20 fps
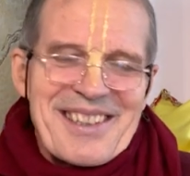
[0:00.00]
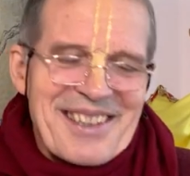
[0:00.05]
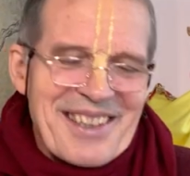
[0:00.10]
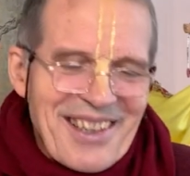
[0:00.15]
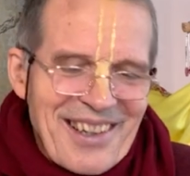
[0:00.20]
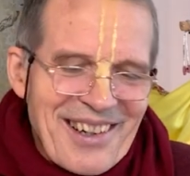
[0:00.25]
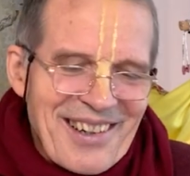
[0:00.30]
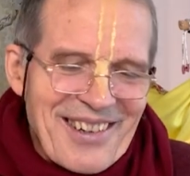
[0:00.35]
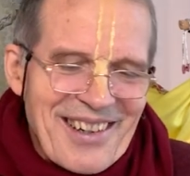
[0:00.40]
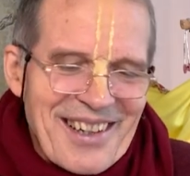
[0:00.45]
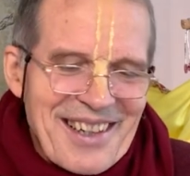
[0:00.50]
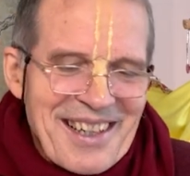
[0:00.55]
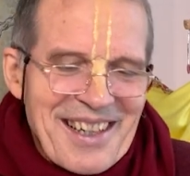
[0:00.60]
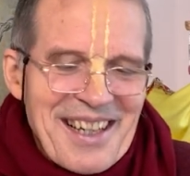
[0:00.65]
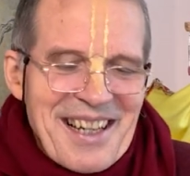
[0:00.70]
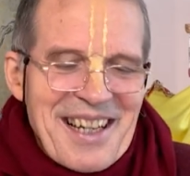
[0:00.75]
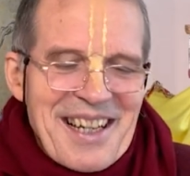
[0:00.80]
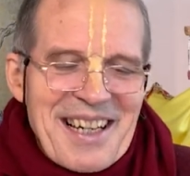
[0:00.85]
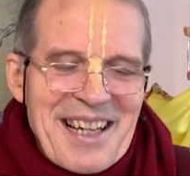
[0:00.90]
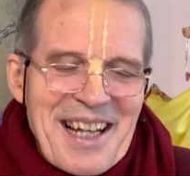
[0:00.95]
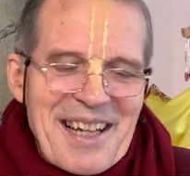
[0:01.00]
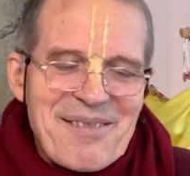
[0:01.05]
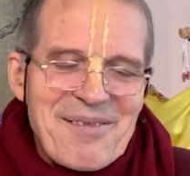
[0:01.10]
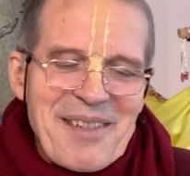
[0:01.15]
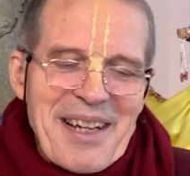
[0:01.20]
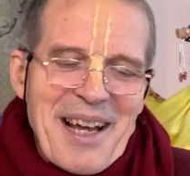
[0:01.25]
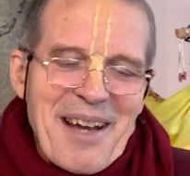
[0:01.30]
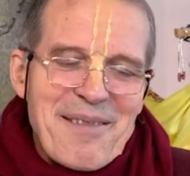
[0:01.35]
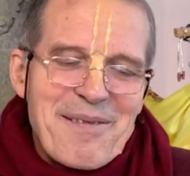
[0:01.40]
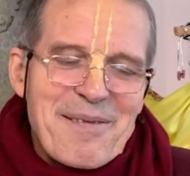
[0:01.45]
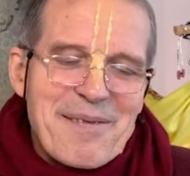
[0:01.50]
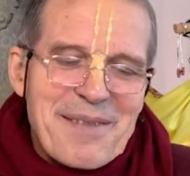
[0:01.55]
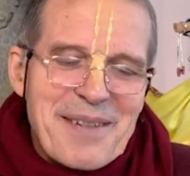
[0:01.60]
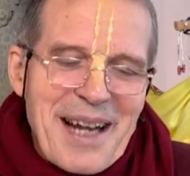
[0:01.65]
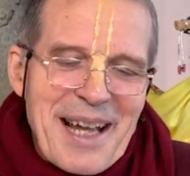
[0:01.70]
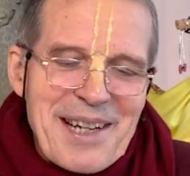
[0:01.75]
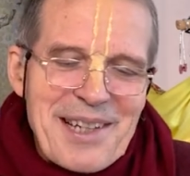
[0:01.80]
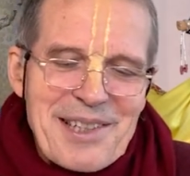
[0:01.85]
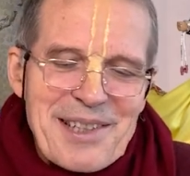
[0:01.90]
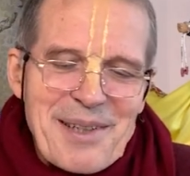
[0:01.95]
No, let me have
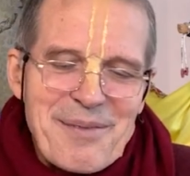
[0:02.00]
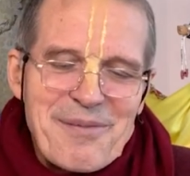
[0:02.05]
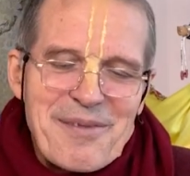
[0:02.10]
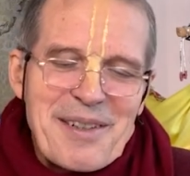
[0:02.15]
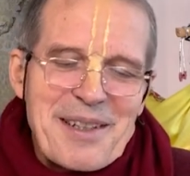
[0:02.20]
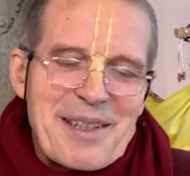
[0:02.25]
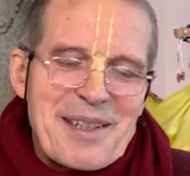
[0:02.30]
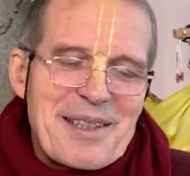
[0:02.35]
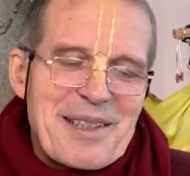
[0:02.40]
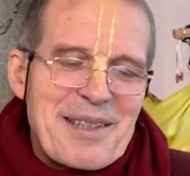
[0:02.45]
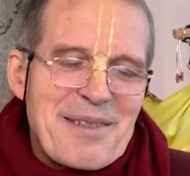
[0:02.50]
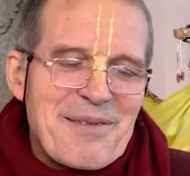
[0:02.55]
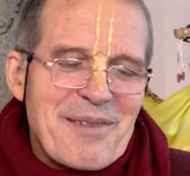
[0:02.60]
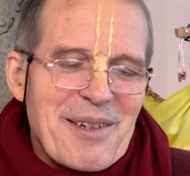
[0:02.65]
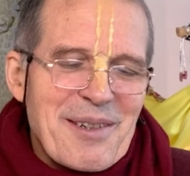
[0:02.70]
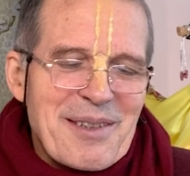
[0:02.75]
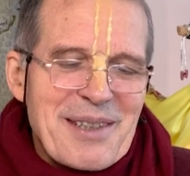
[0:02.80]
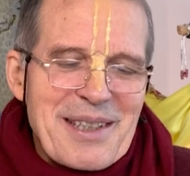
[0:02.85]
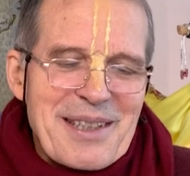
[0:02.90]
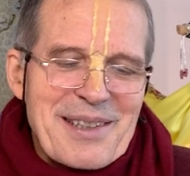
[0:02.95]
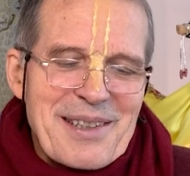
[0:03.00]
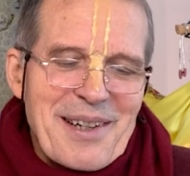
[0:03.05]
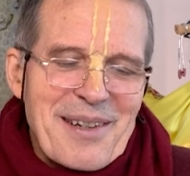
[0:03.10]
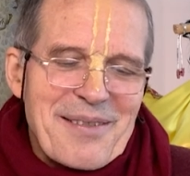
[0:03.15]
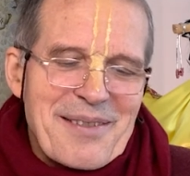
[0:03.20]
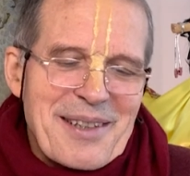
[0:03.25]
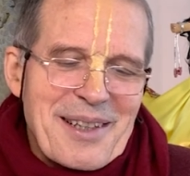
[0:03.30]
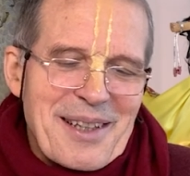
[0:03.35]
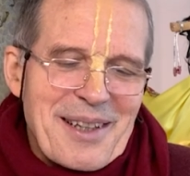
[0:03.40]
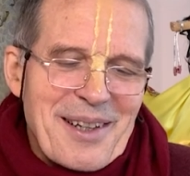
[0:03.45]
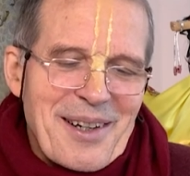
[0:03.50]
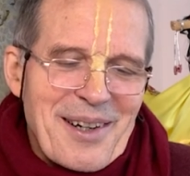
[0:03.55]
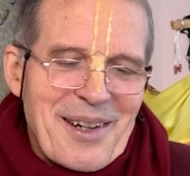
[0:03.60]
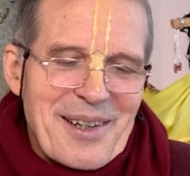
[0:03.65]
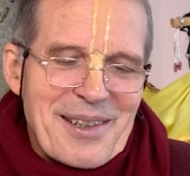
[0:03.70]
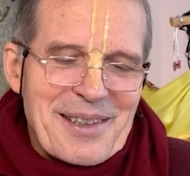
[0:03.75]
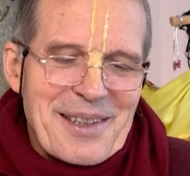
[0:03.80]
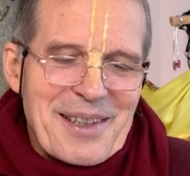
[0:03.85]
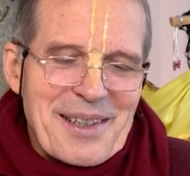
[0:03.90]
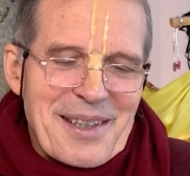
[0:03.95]
friendship with the devotees of the
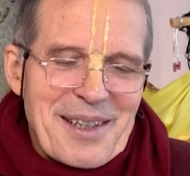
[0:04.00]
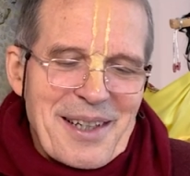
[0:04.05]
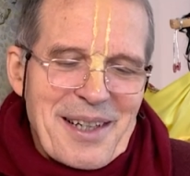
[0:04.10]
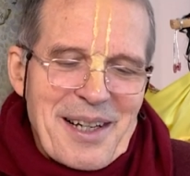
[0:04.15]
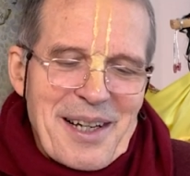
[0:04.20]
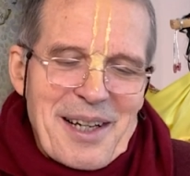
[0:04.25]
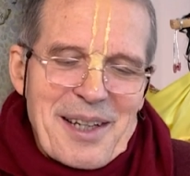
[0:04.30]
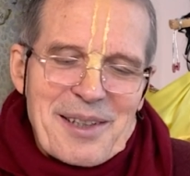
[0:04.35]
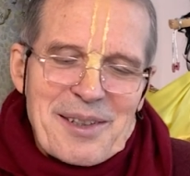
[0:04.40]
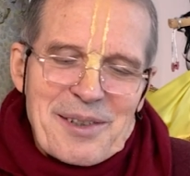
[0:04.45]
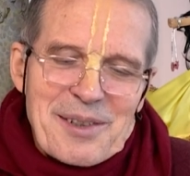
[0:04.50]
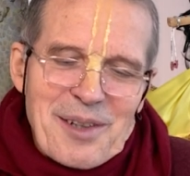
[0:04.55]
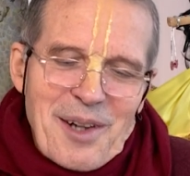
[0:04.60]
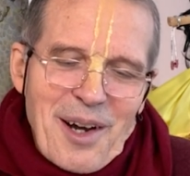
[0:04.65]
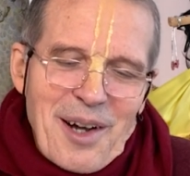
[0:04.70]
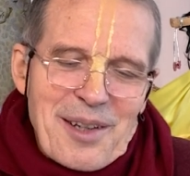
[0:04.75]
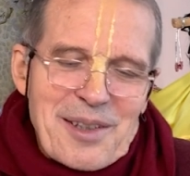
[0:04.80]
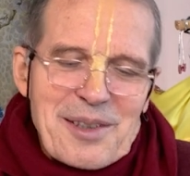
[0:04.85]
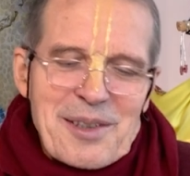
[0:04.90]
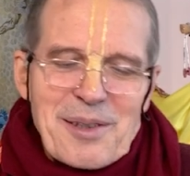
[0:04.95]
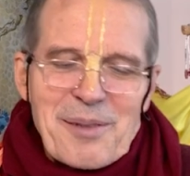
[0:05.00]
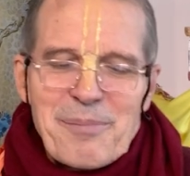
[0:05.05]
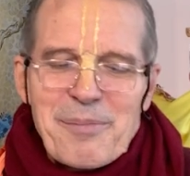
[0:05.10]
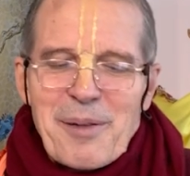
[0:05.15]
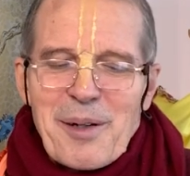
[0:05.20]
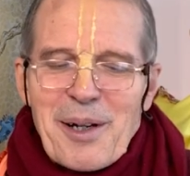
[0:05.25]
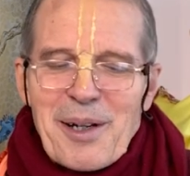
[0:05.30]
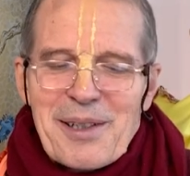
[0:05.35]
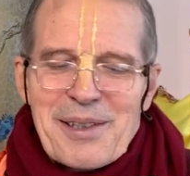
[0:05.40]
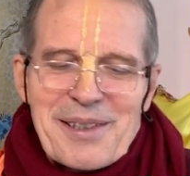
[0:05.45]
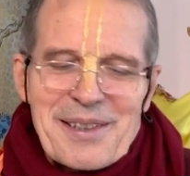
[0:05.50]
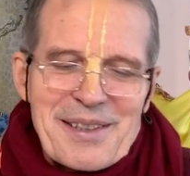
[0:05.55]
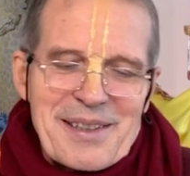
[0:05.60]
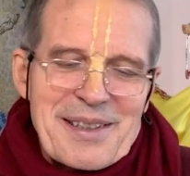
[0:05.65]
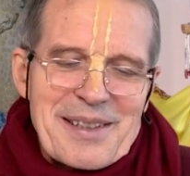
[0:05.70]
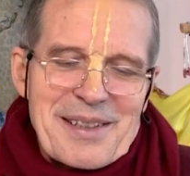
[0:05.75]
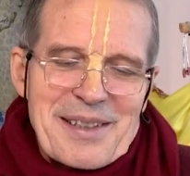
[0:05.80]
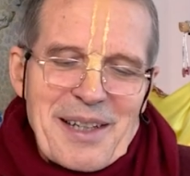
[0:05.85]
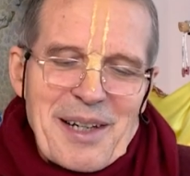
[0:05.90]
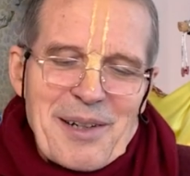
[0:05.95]
Lord, not to
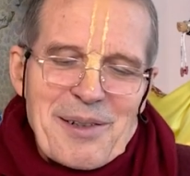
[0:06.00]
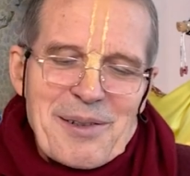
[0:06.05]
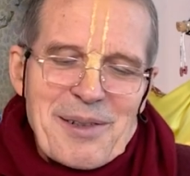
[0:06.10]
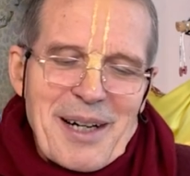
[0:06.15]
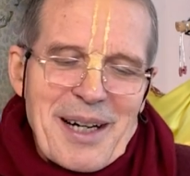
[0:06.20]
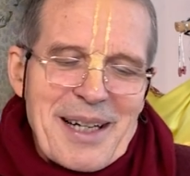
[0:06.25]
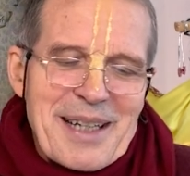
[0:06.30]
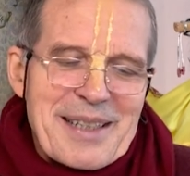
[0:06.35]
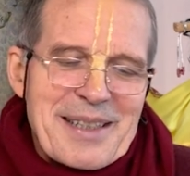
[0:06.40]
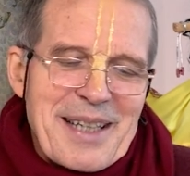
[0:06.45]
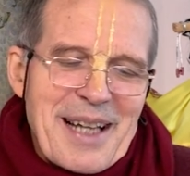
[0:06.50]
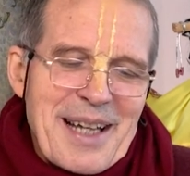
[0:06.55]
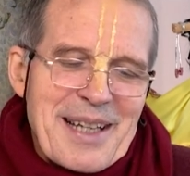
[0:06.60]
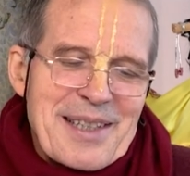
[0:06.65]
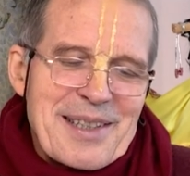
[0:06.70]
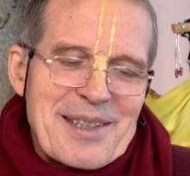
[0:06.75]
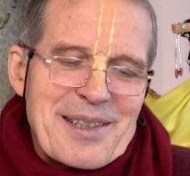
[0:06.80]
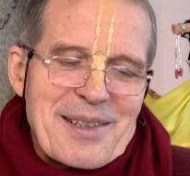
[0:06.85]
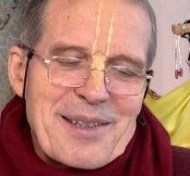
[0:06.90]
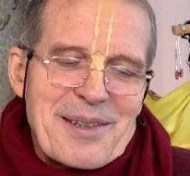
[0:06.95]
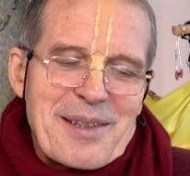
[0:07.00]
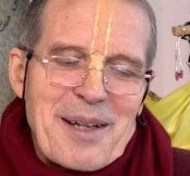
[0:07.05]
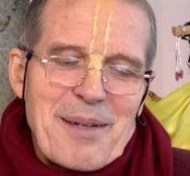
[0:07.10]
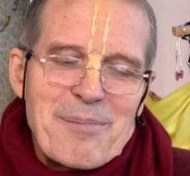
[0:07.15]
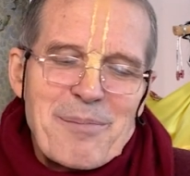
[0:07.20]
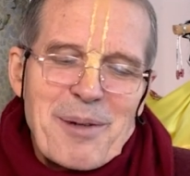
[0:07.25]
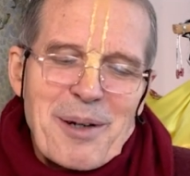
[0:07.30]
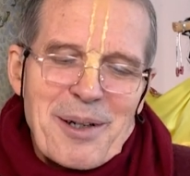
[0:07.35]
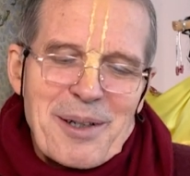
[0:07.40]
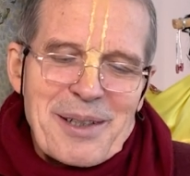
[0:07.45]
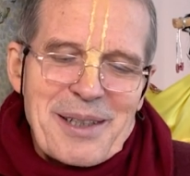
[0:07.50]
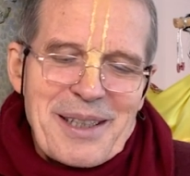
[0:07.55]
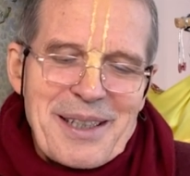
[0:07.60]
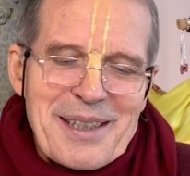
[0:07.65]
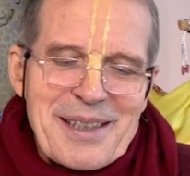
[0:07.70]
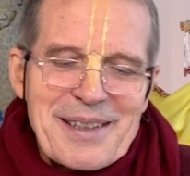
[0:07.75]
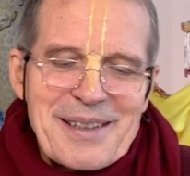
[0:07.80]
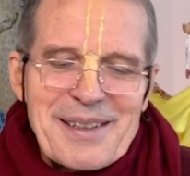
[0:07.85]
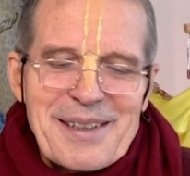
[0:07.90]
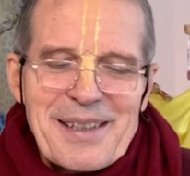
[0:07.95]
persons who are attached to their
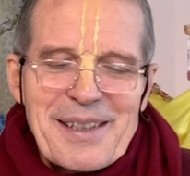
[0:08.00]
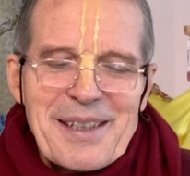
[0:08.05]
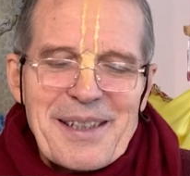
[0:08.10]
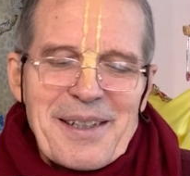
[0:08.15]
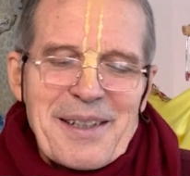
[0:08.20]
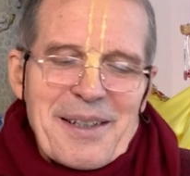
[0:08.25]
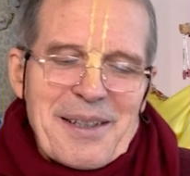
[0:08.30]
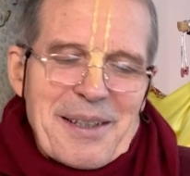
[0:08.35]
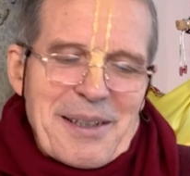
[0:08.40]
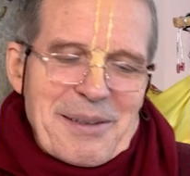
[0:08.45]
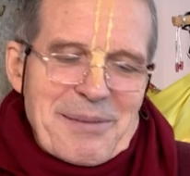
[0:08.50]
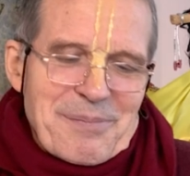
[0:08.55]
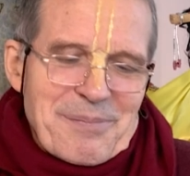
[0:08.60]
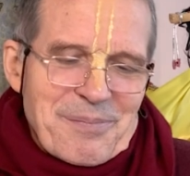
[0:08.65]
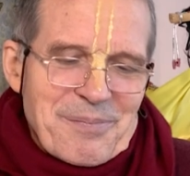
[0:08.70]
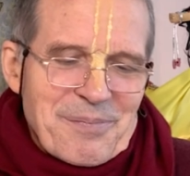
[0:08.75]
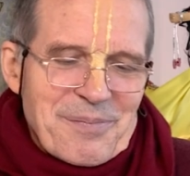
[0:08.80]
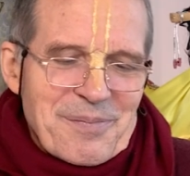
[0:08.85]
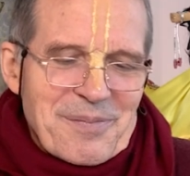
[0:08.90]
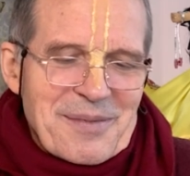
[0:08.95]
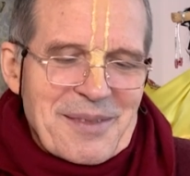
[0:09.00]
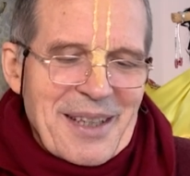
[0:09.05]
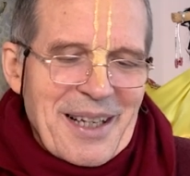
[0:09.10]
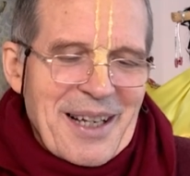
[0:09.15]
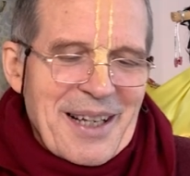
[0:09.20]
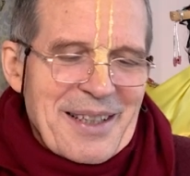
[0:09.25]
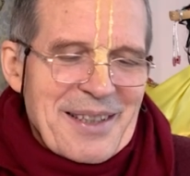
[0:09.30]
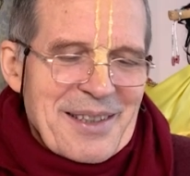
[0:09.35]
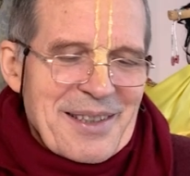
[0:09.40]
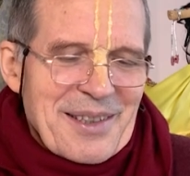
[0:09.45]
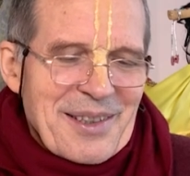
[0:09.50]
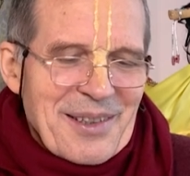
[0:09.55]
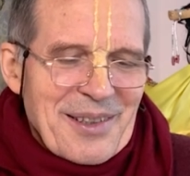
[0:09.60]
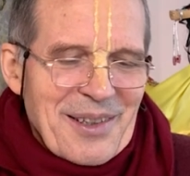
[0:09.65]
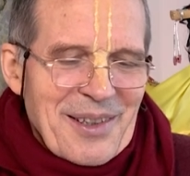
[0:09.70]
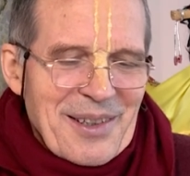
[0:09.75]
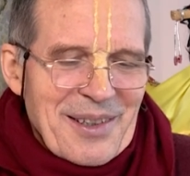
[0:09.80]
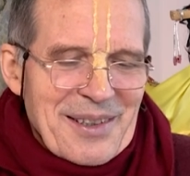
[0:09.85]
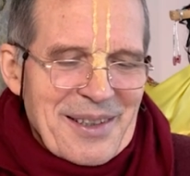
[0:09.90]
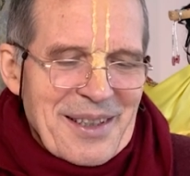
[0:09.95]
bodies and so
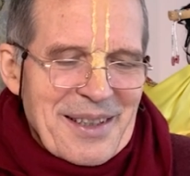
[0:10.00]
on.